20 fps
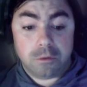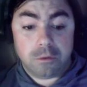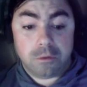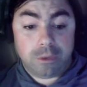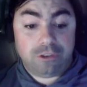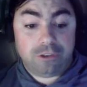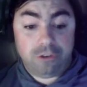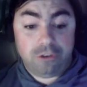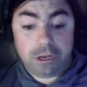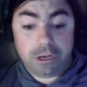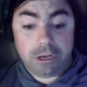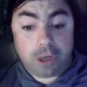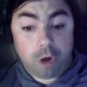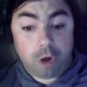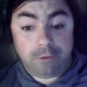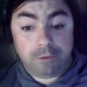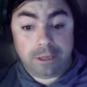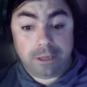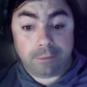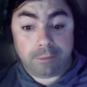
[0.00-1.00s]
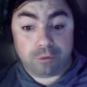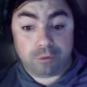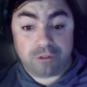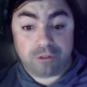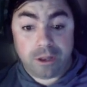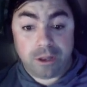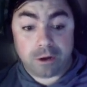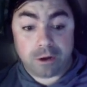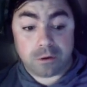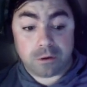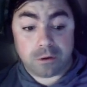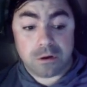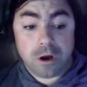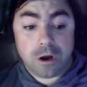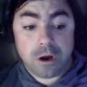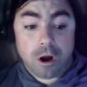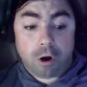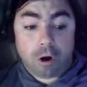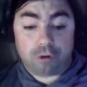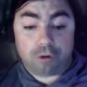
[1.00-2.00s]
We can see the COVID levels there
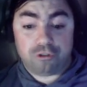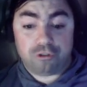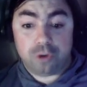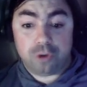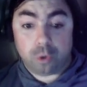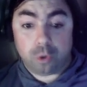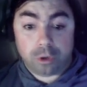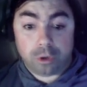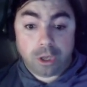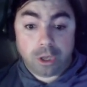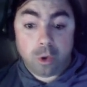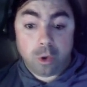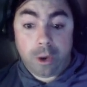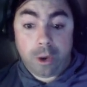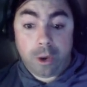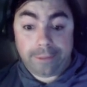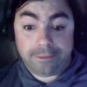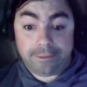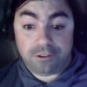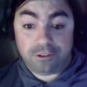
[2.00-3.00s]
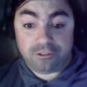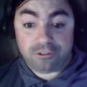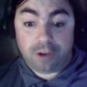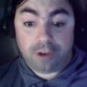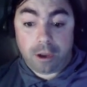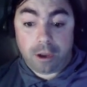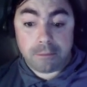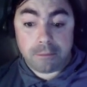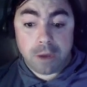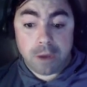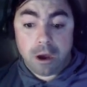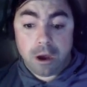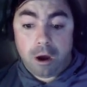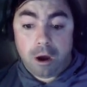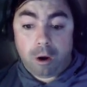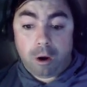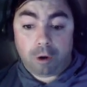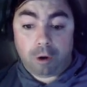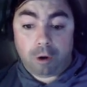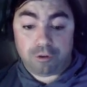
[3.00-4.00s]
are still low at this time.
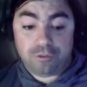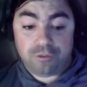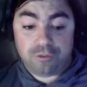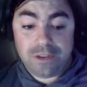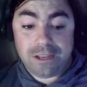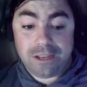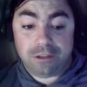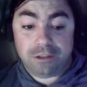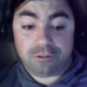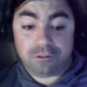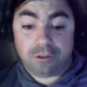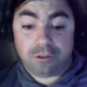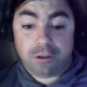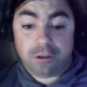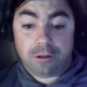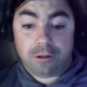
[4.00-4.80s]
RSV is